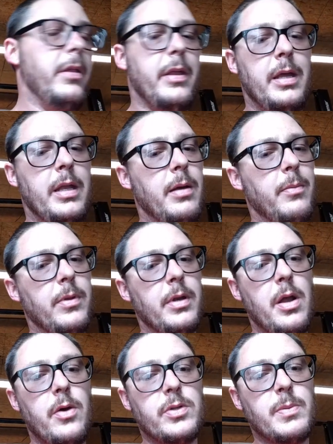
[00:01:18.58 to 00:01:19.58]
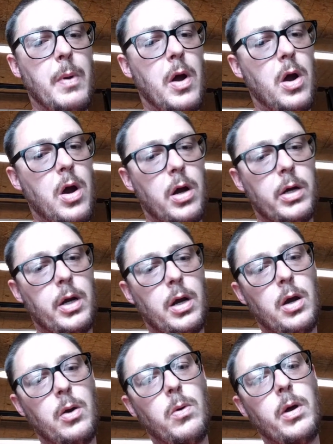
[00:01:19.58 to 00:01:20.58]
they end up with a no spark
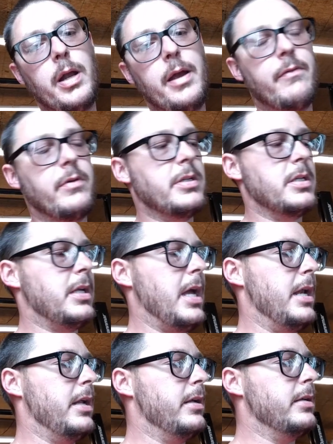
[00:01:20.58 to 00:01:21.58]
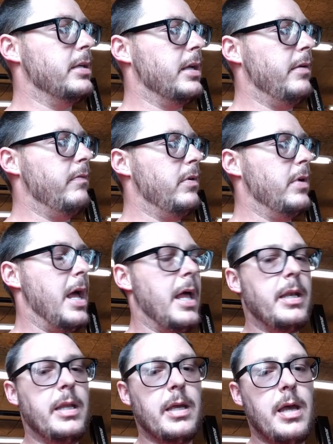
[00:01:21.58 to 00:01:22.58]
or whatever. Just kind of to give you an
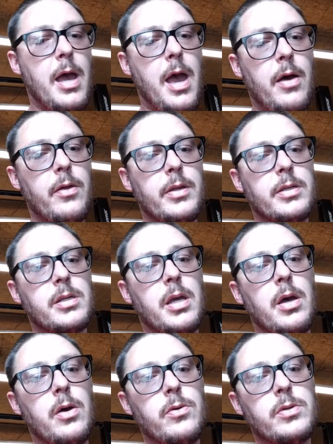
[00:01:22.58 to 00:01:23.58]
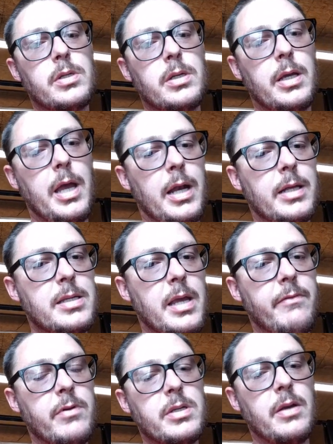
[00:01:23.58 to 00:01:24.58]
idea how this goes, and to kind of
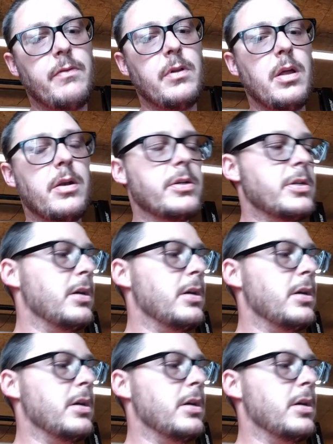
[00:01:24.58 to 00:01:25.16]
save yourself a lot of